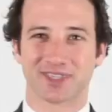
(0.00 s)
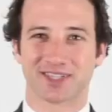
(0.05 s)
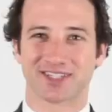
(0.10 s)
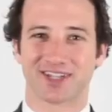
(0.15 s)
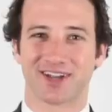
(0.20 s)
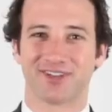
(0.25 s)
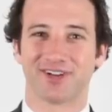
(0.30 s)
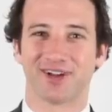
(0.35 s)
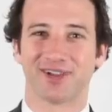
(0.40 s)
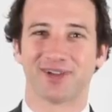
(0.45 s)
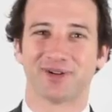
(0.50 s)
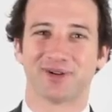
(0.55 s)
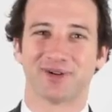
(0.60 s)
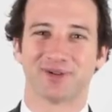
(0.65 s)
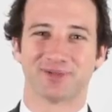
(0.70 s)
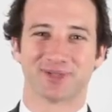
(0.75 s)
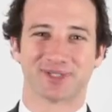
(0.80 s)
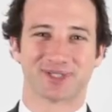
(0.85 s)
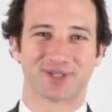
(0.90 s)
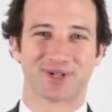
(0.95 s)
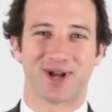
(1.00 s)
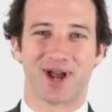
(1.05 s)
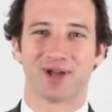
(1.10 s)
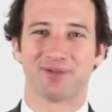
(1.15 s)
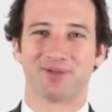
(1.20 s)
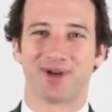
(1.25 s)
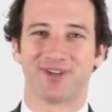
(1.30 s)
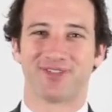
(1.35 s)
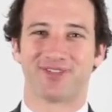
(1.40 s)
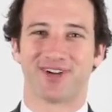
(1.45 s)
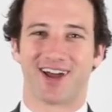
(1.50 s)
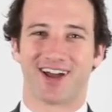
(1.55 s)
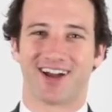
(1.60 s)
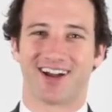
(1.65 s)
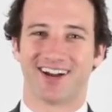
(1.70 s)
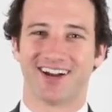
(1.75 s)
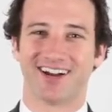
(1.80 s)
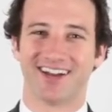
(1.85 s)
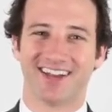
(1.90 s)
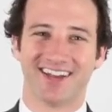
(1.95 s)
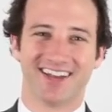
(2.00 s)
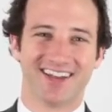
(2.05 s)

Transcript: the stuff I learned was trial by fire.